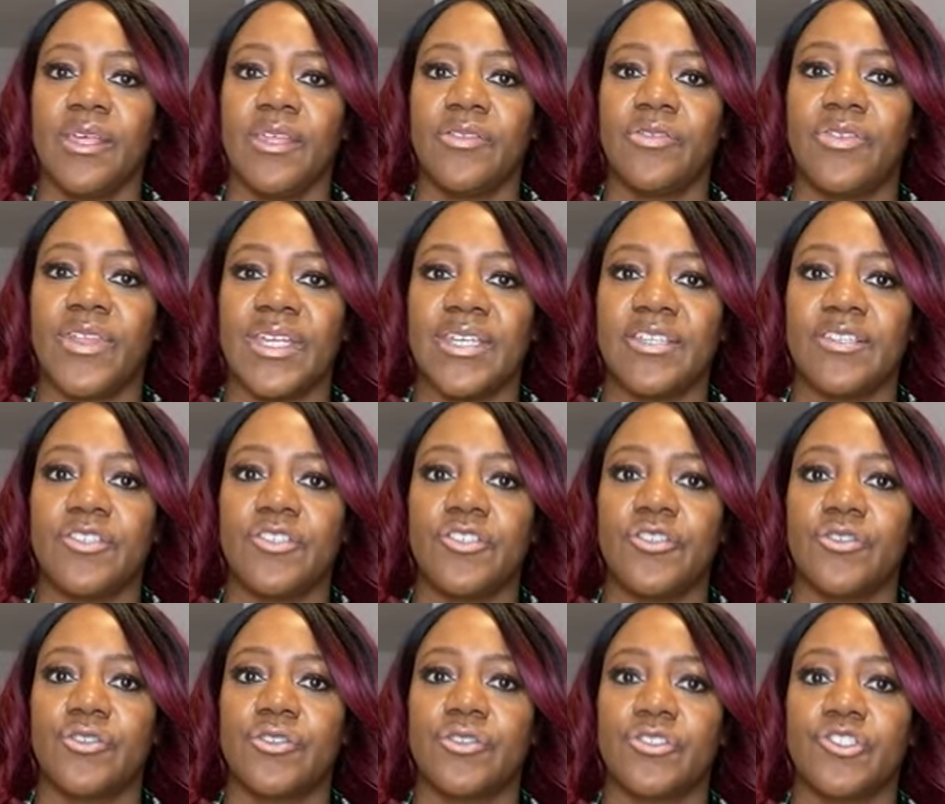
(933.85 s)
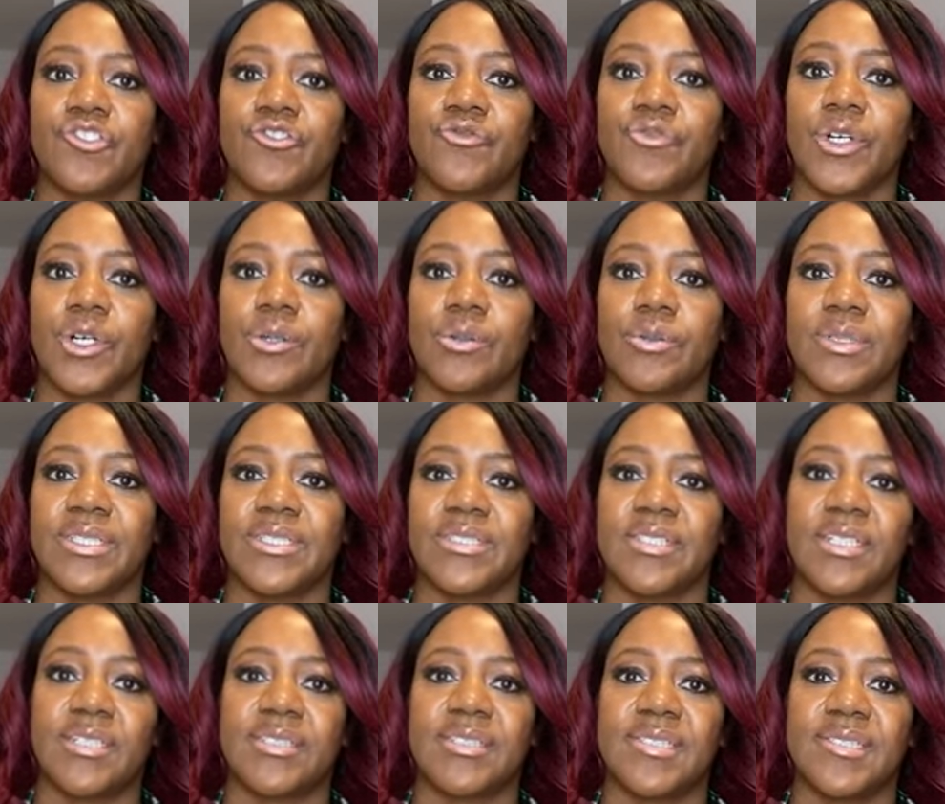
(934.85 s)
then your role is
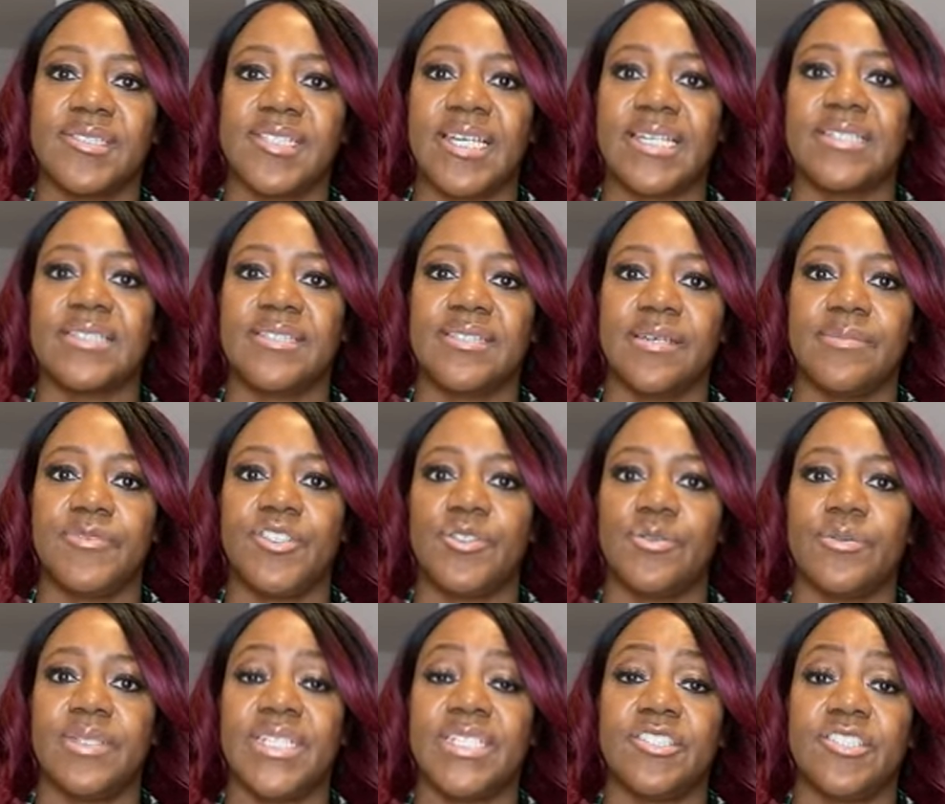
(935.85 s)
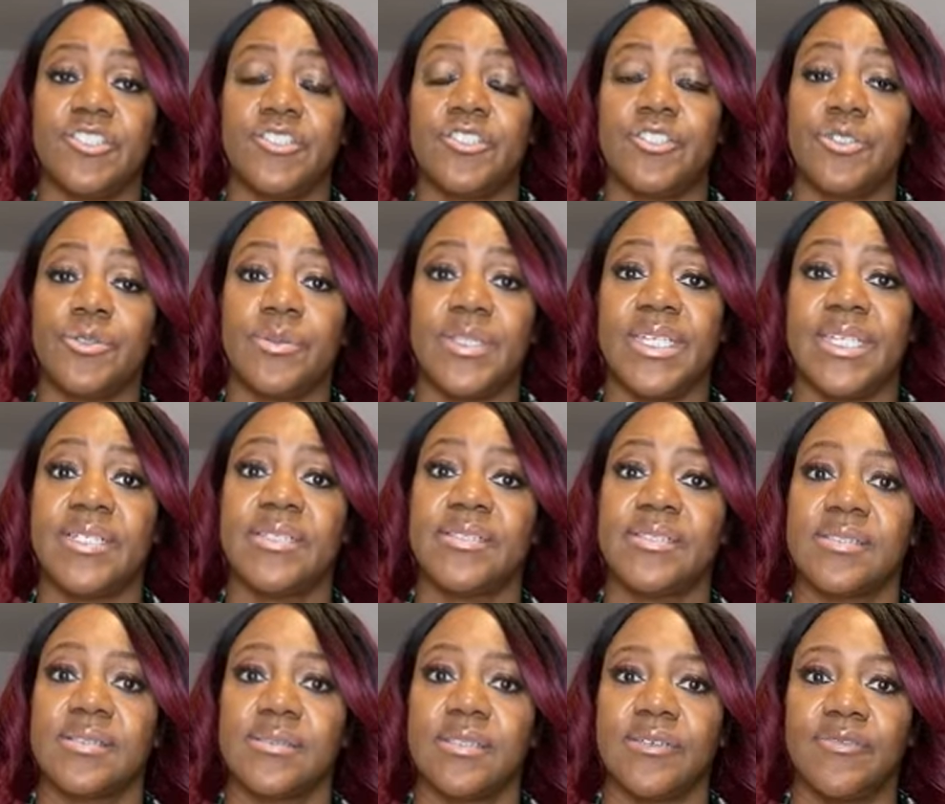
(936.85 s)
not to say to them, you need to do
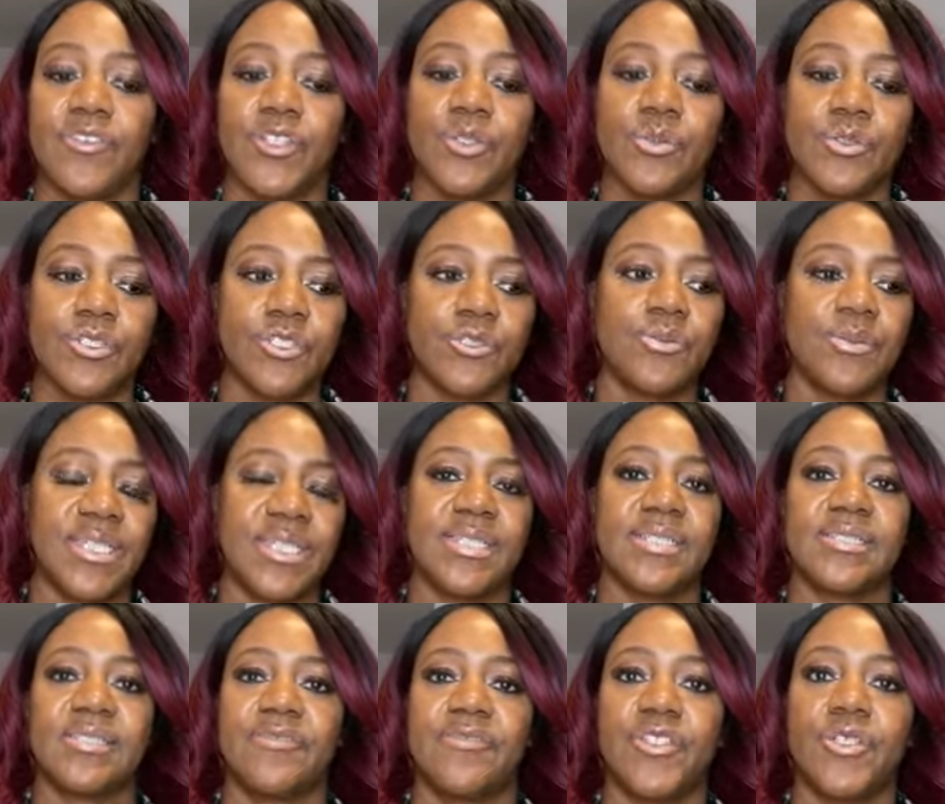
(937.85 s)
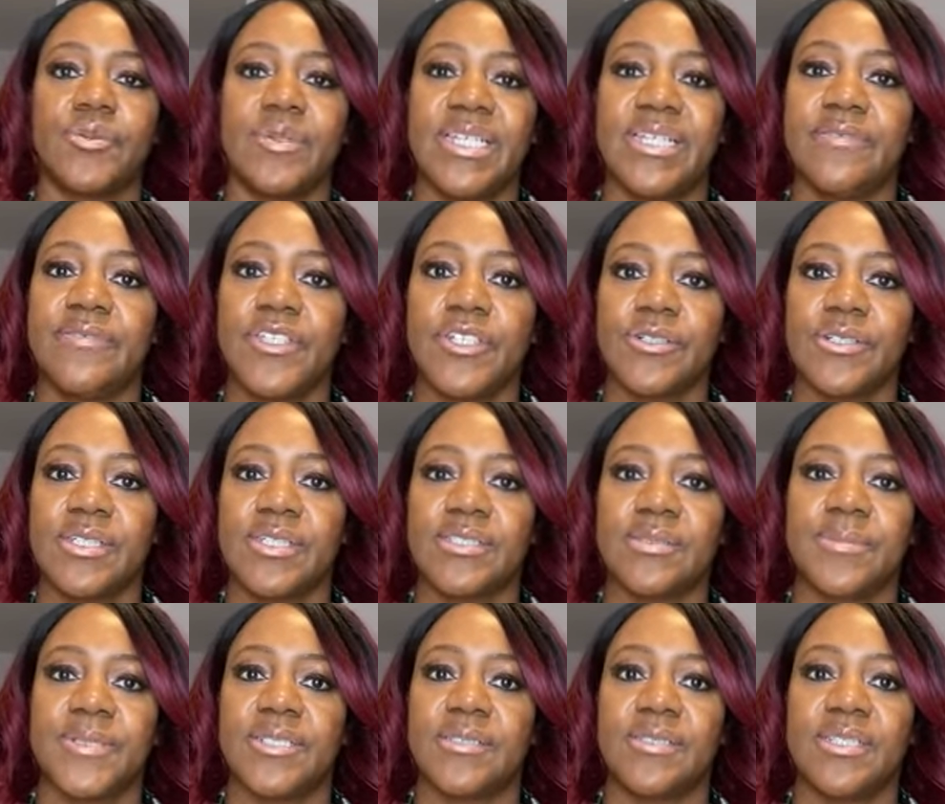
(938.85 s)
this. If you do this, if you leave your
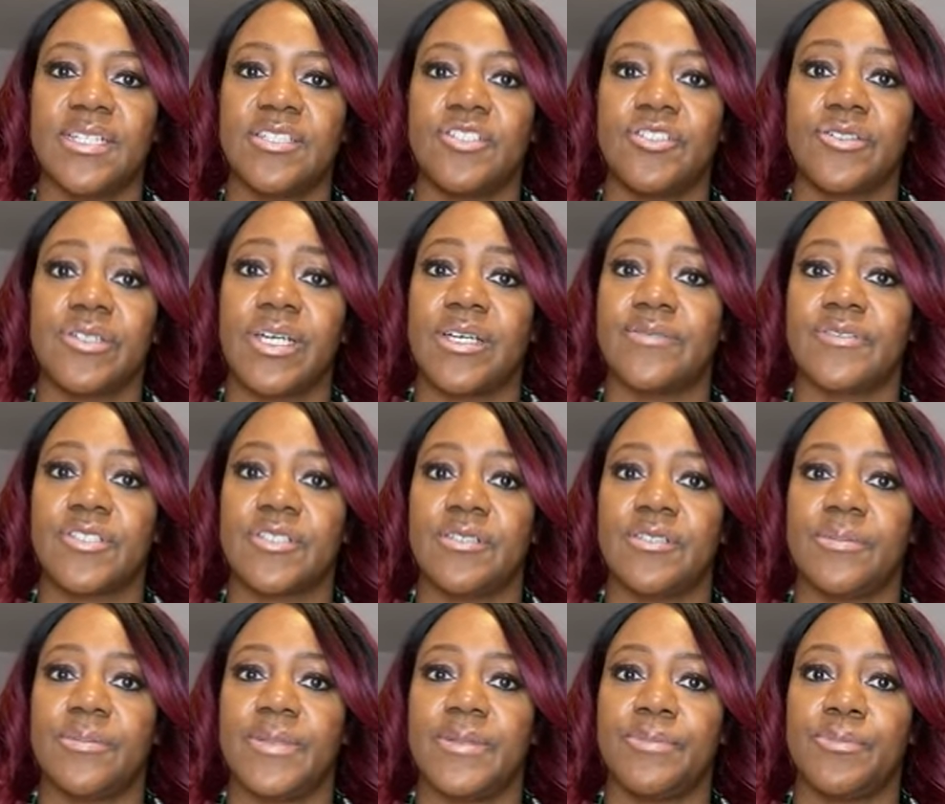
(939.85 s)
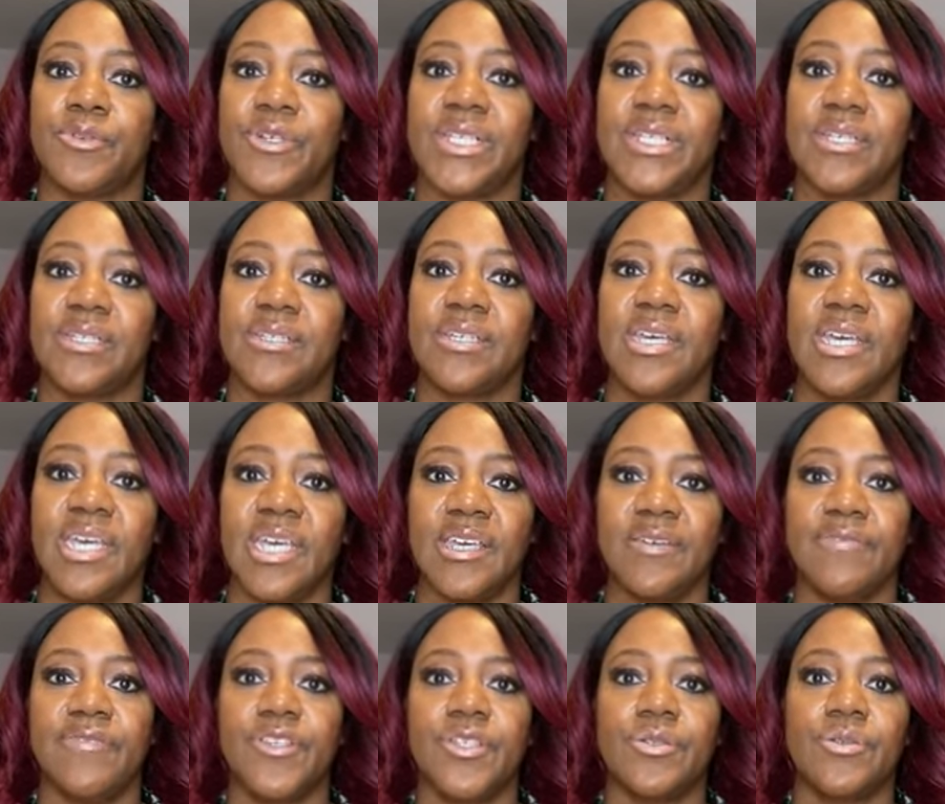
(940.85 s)
husband, then your life's going to be brilliant.
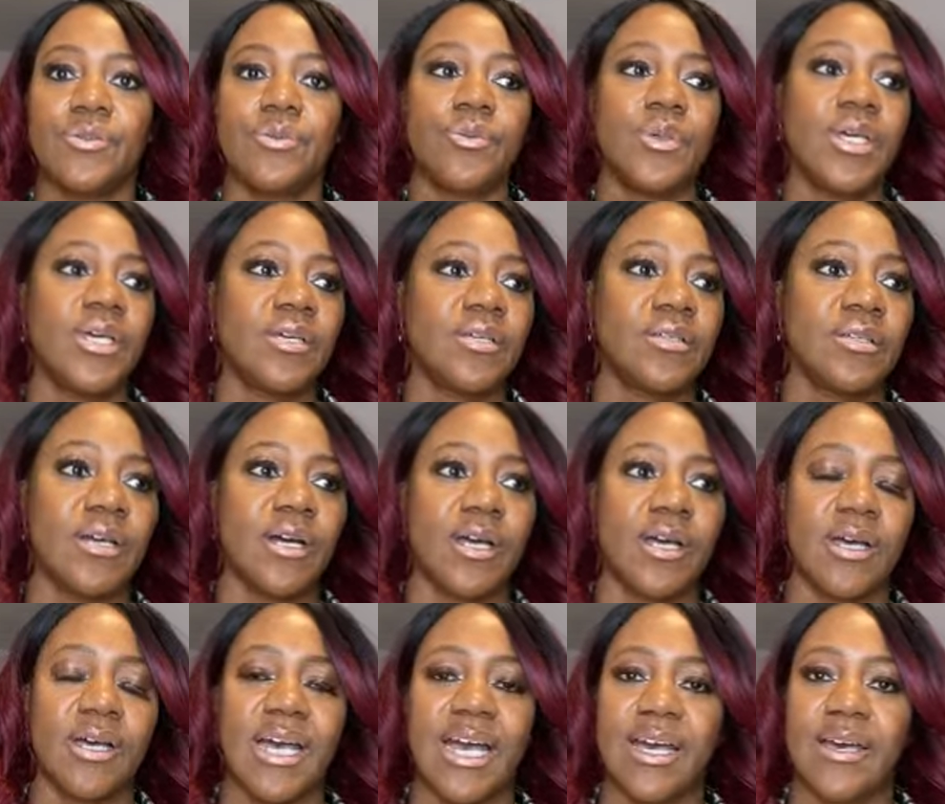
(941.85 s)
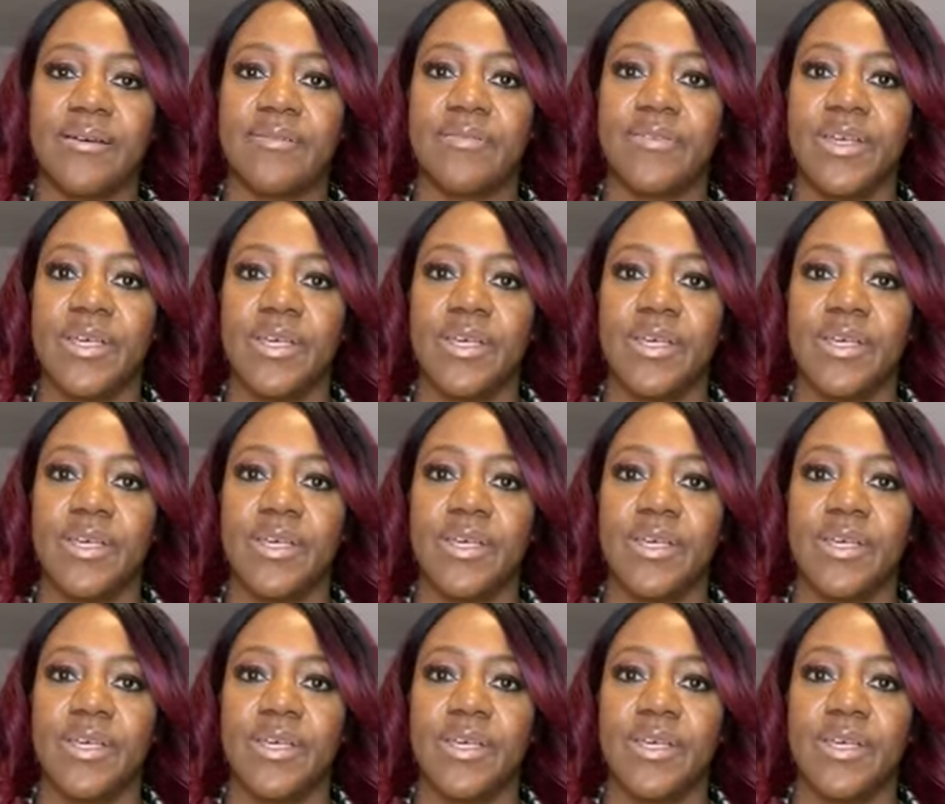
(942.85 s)
If you uh, have...